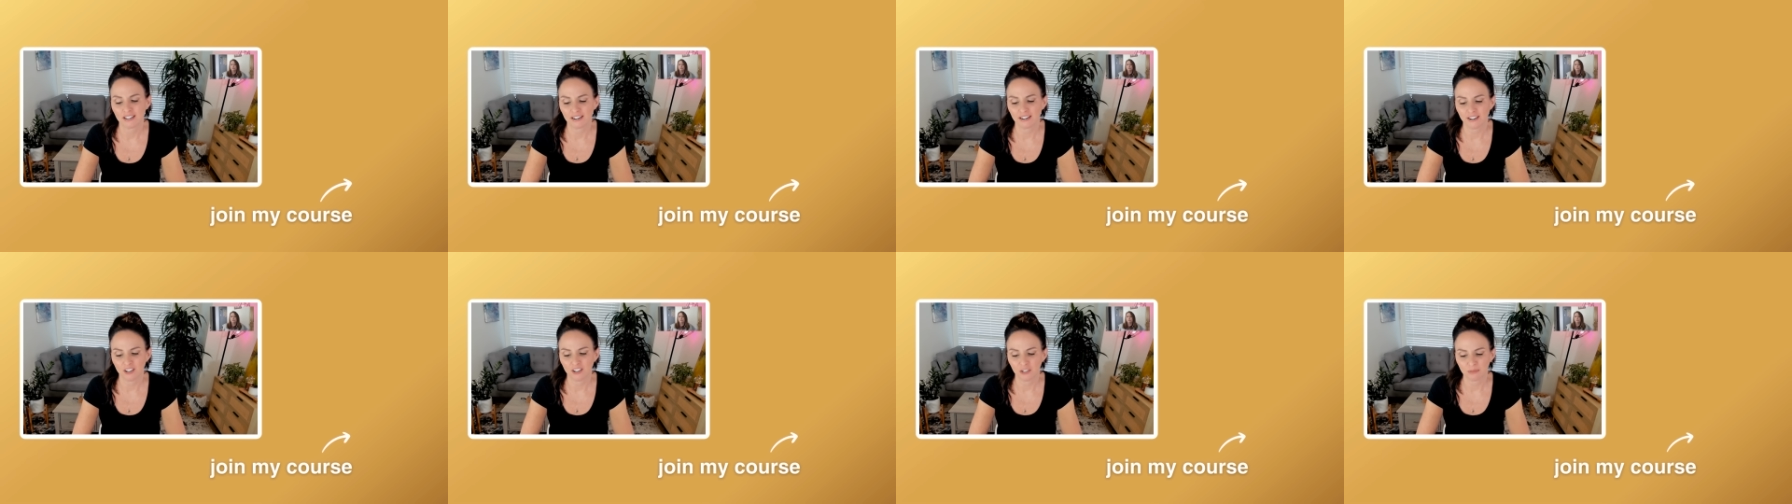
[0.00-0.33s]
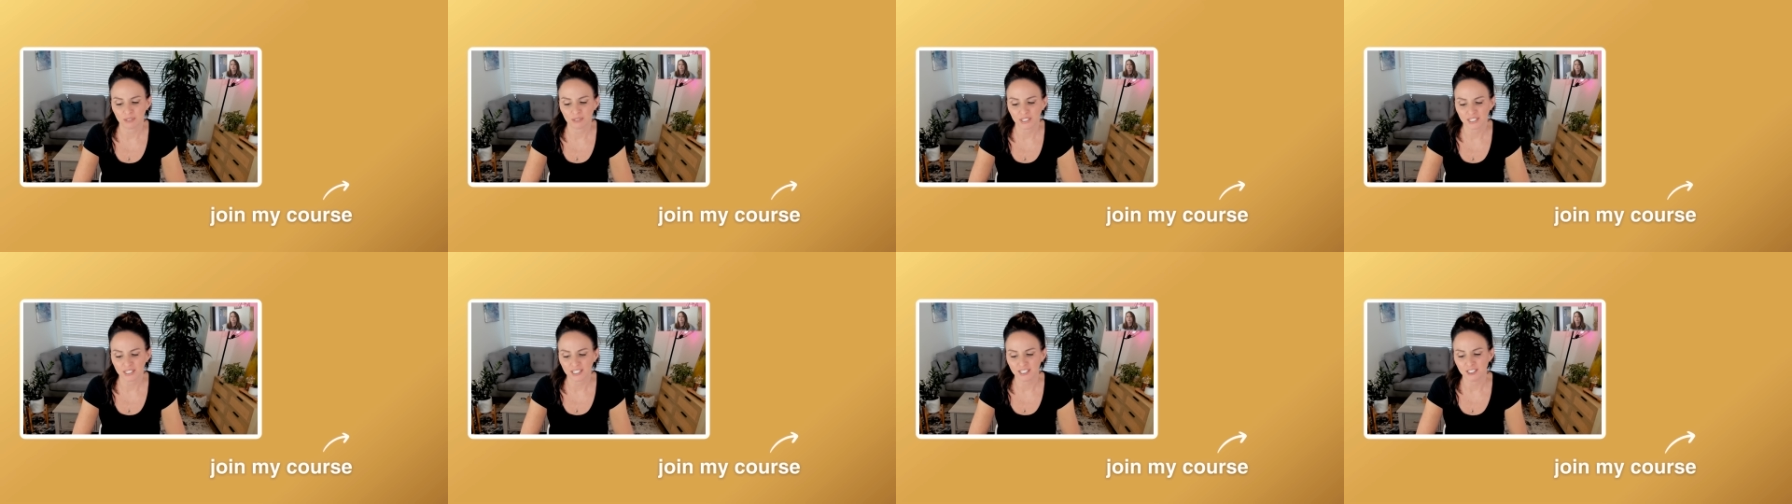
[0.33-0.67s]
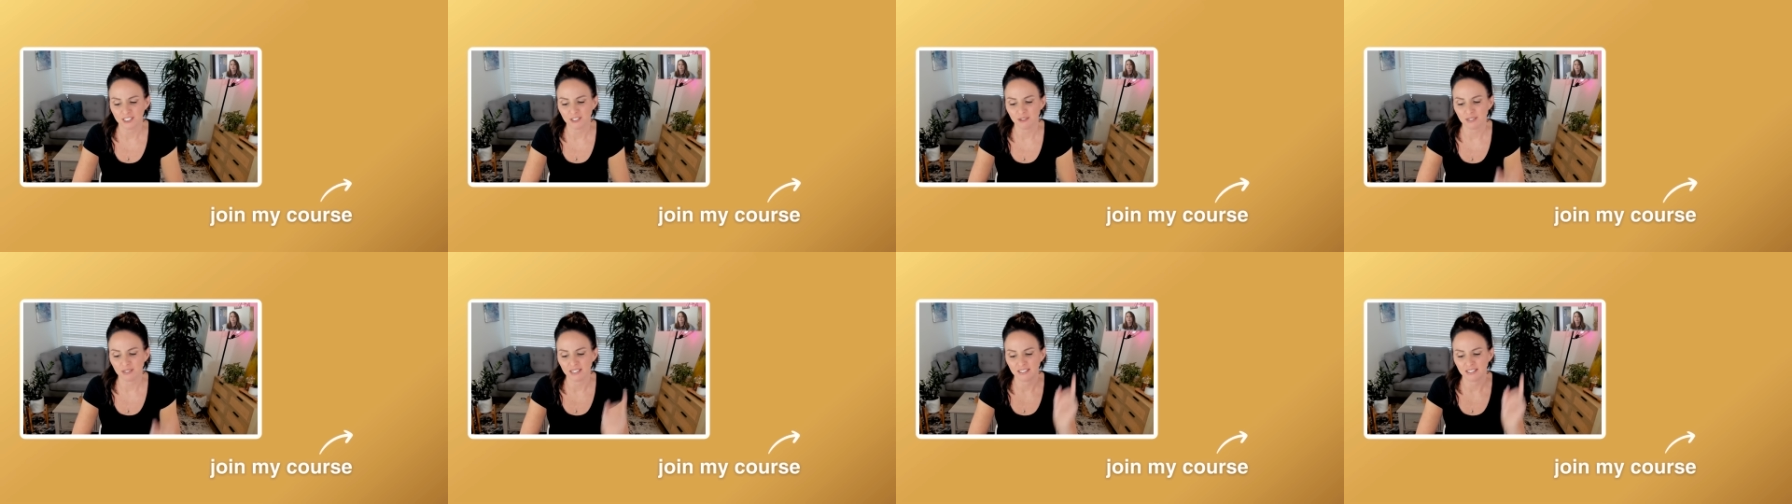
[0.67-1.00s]
And I hope to see
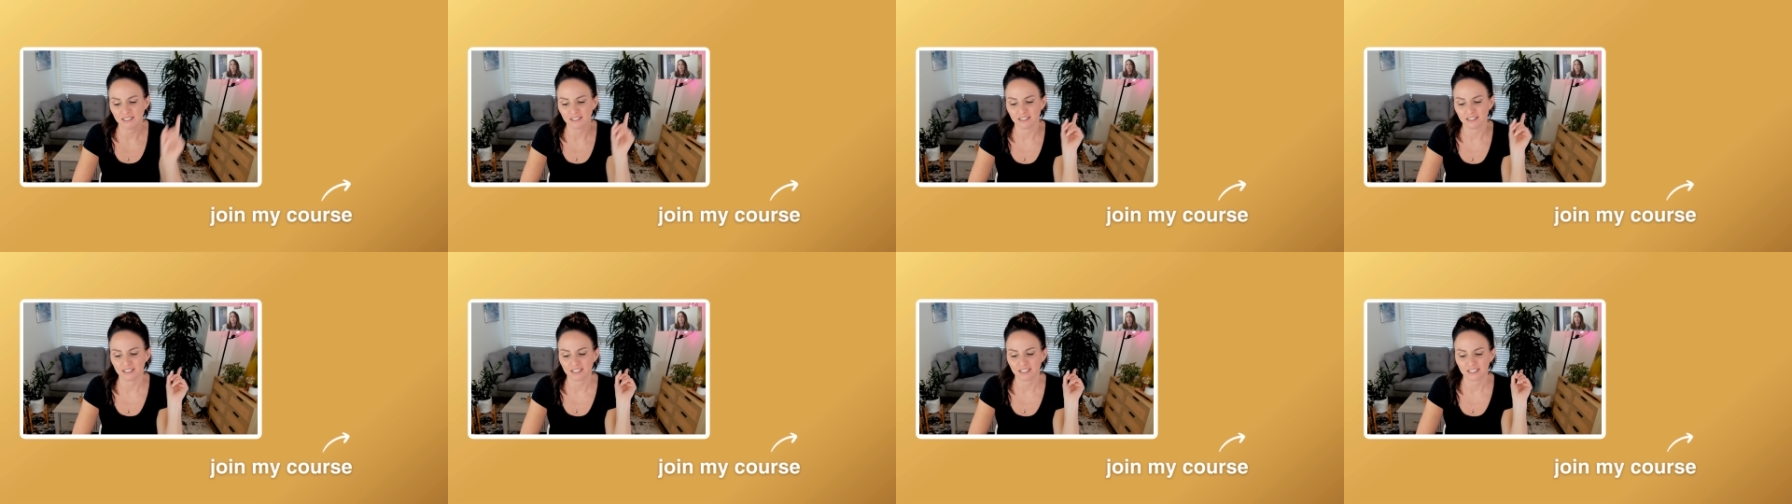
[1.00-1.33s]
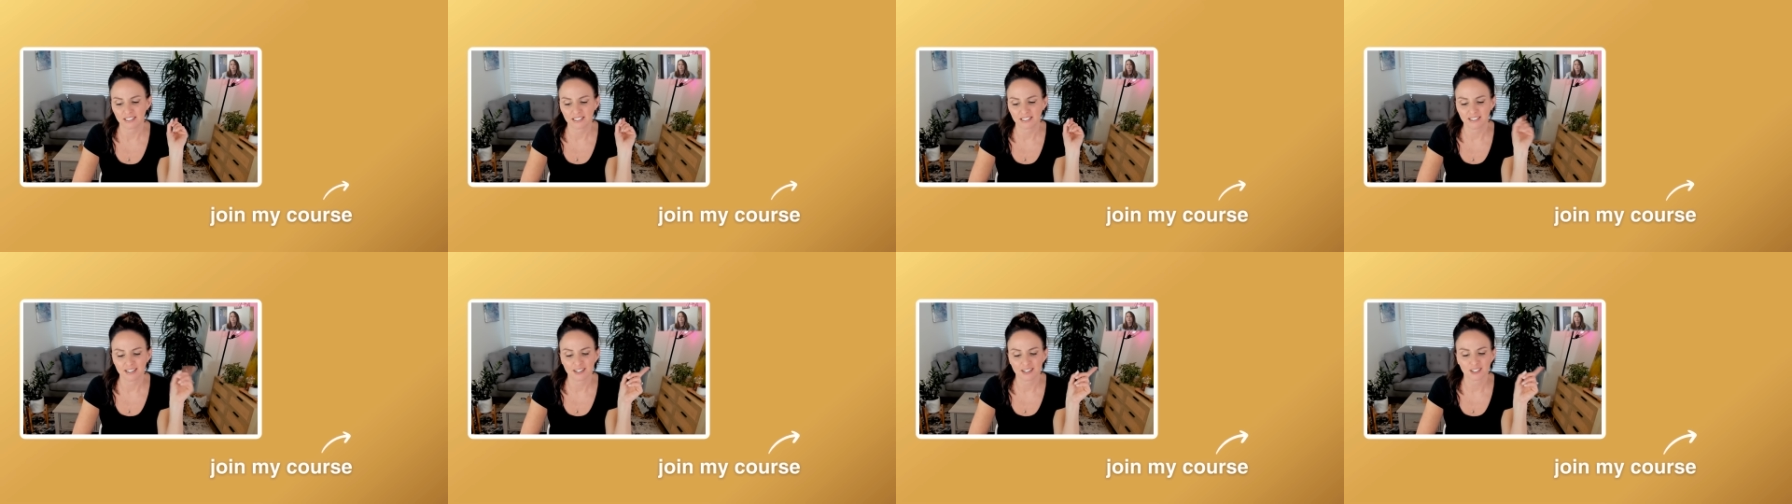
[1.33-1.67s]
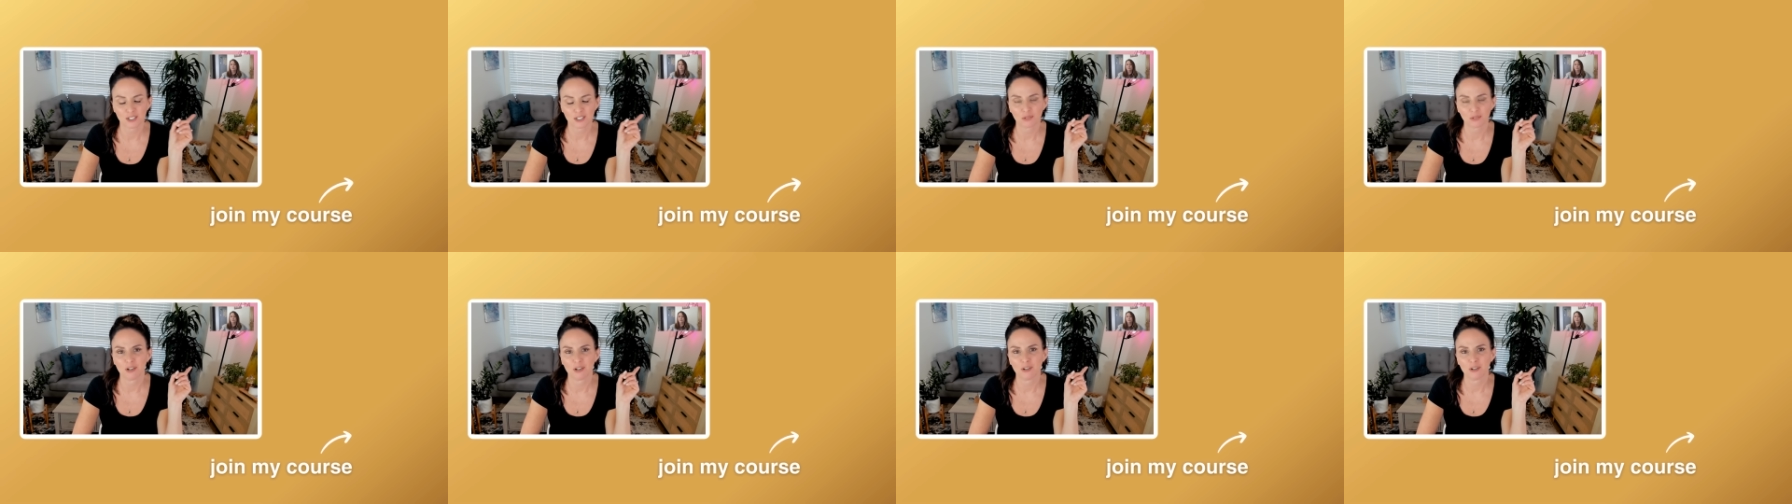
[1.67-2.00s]
you in this
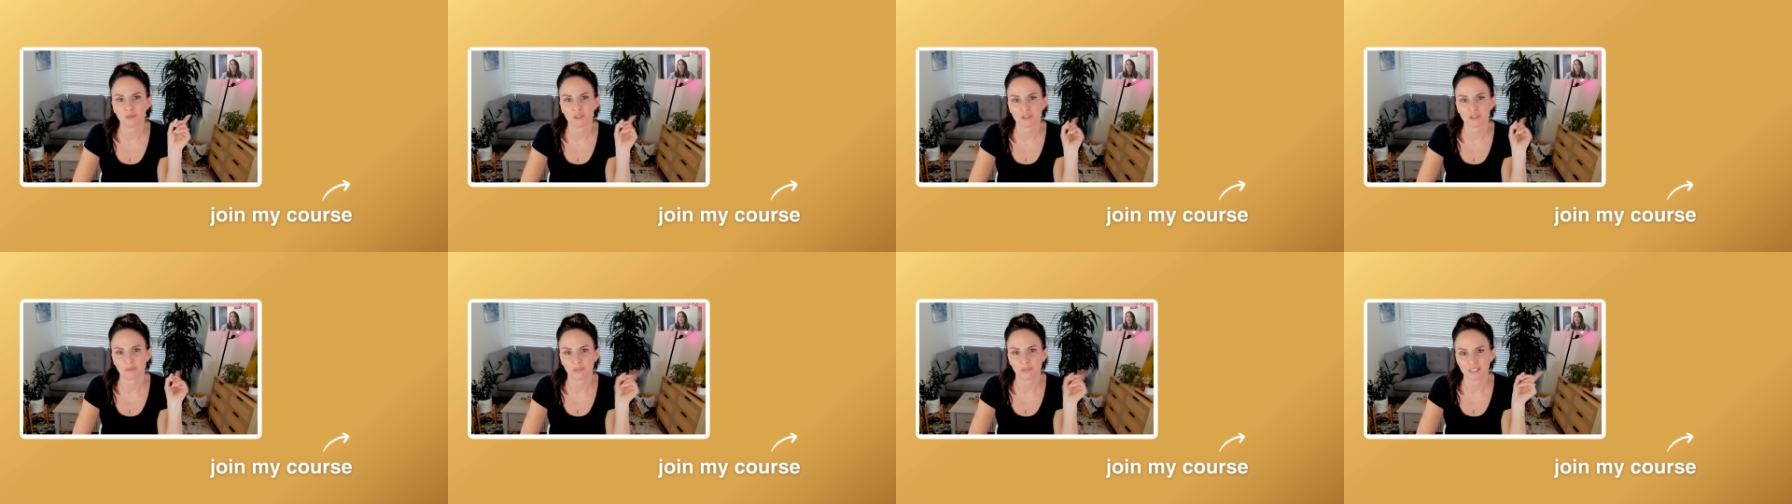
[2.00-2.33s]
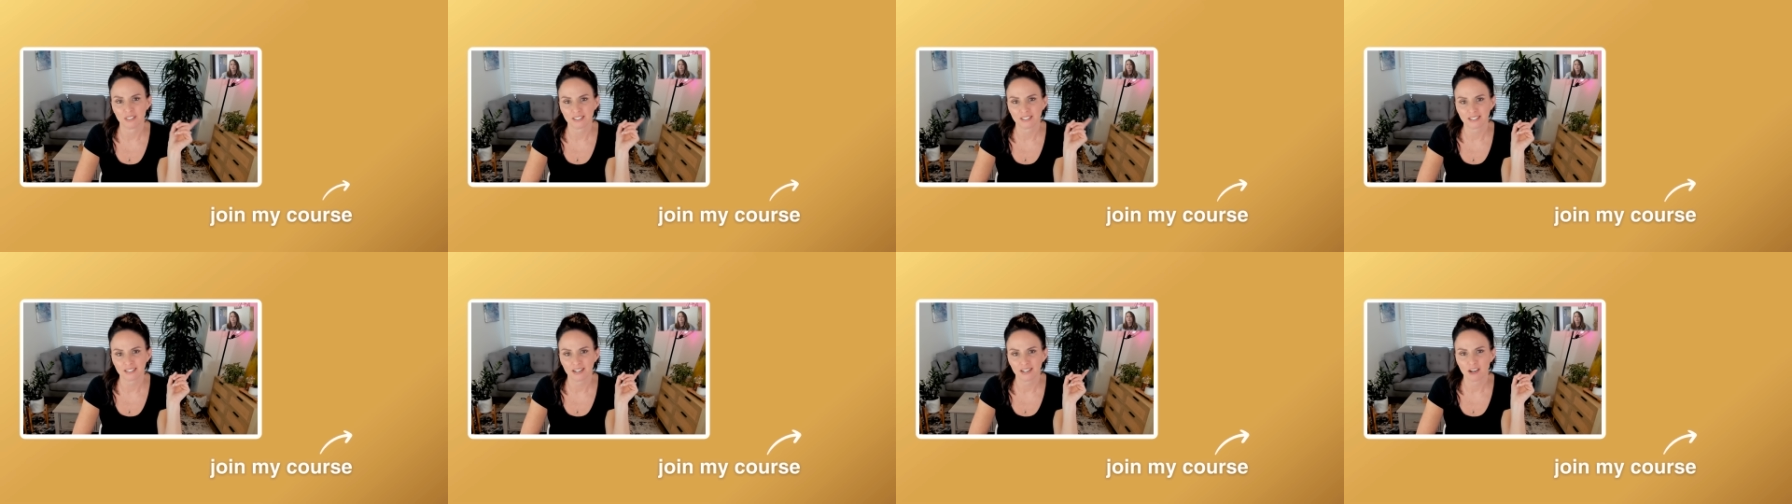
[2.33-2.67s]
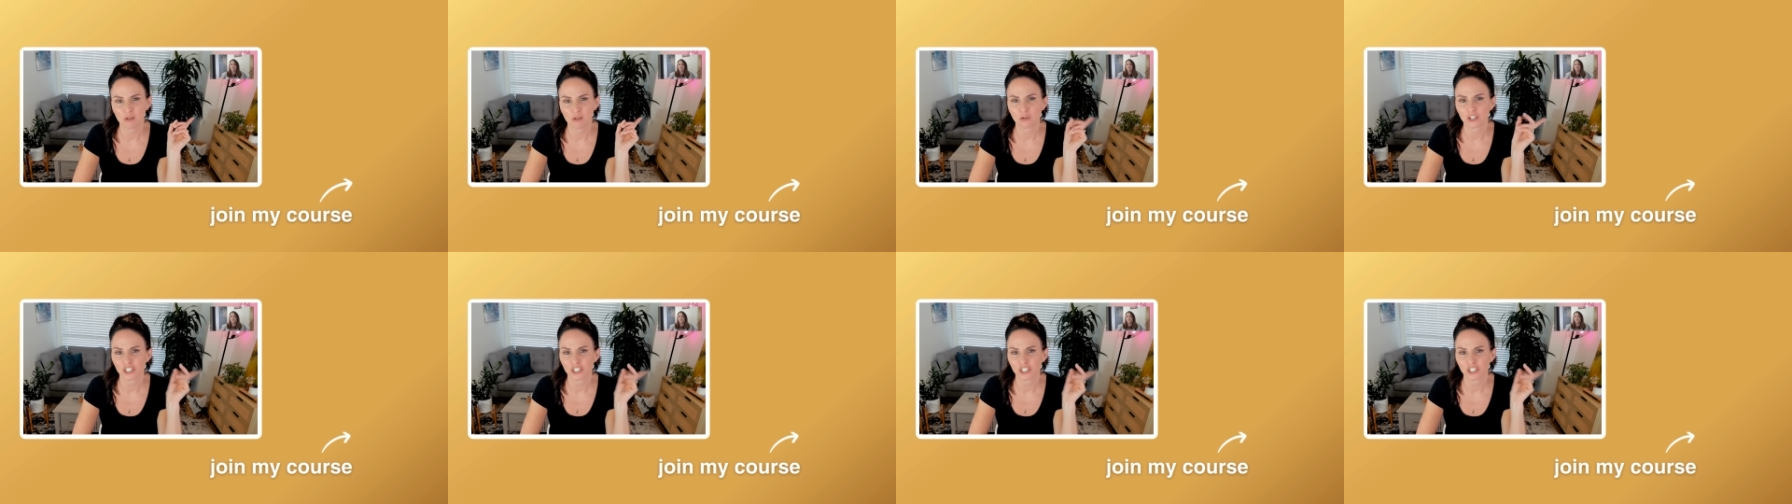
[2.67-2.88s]
next one with Melissa,